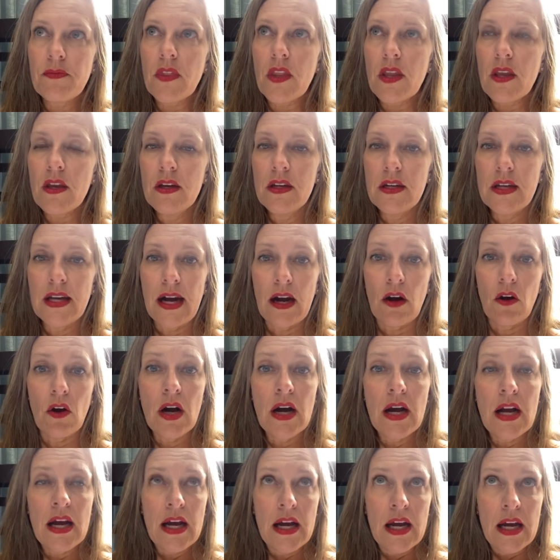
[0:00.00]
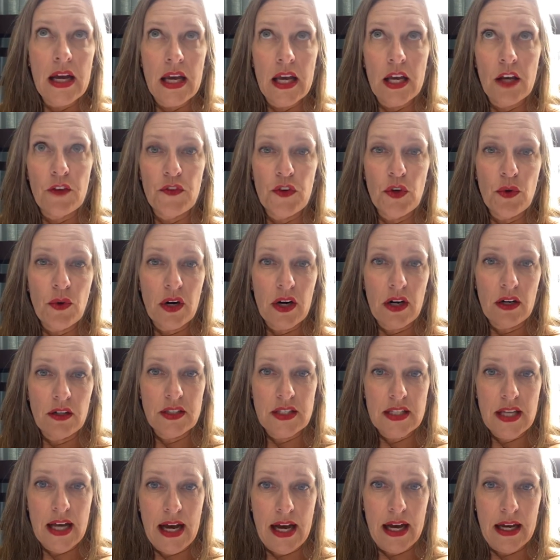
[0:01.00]
Now, if you are
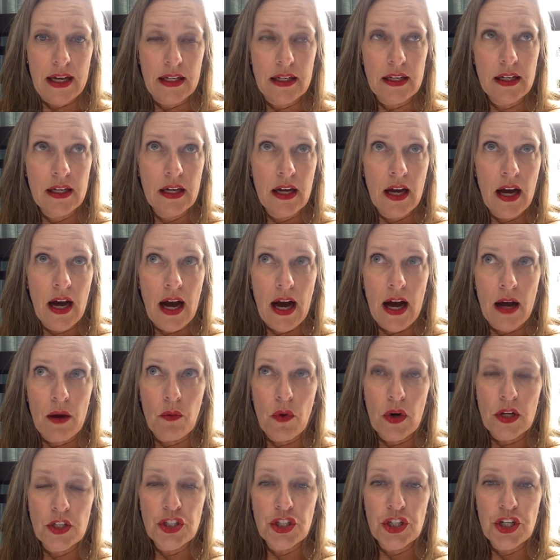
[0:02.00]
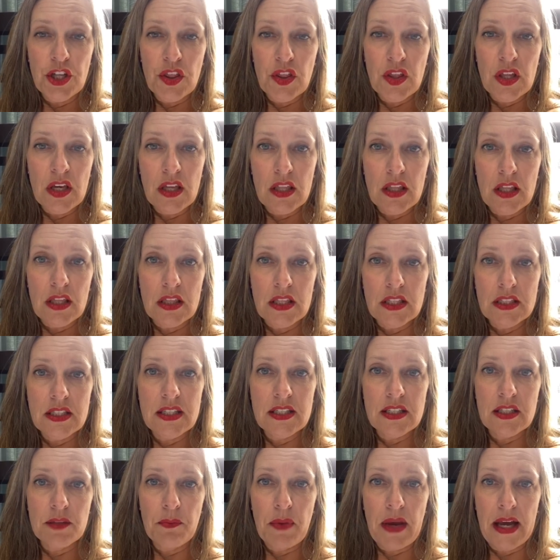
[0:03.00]
outside, I want you to think that this is a
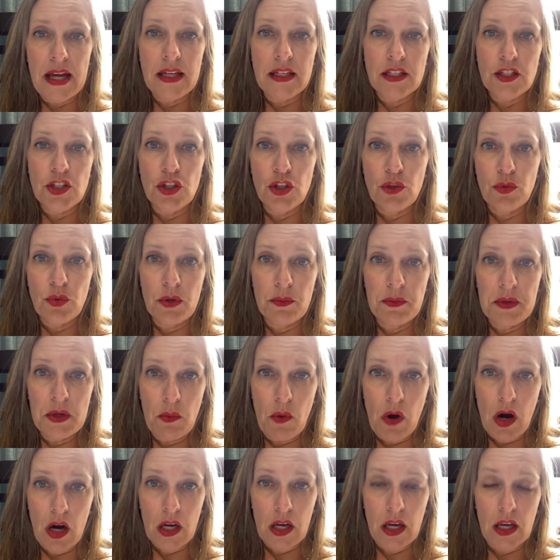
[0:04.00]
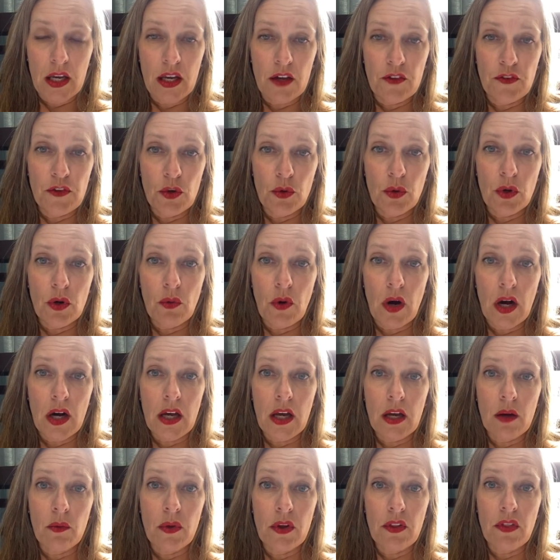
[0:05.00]
pace you would be walking if you were walking
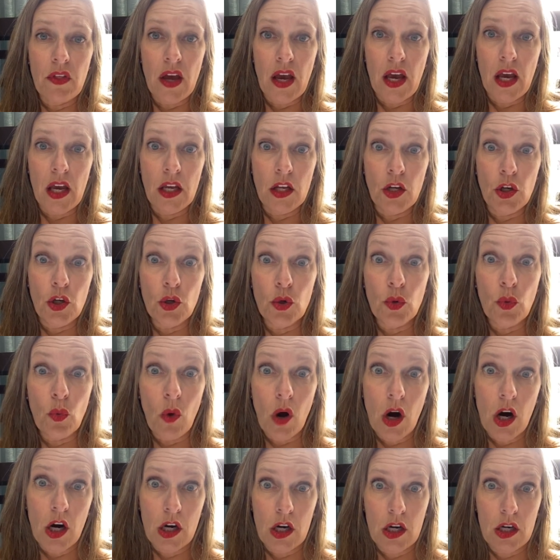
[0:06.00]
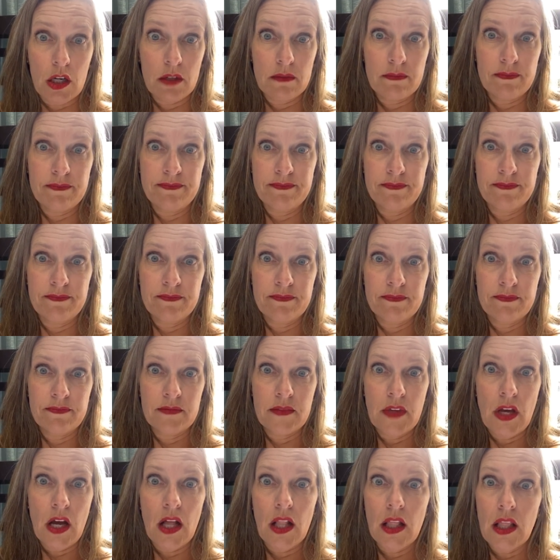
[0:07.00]
with a new walker,
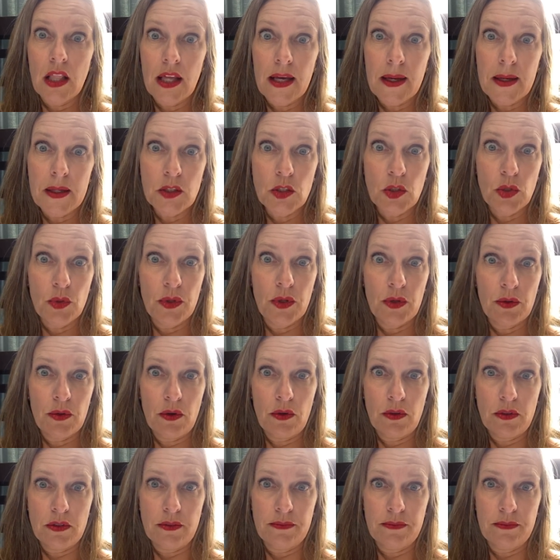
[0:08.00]
like a 2-year-old.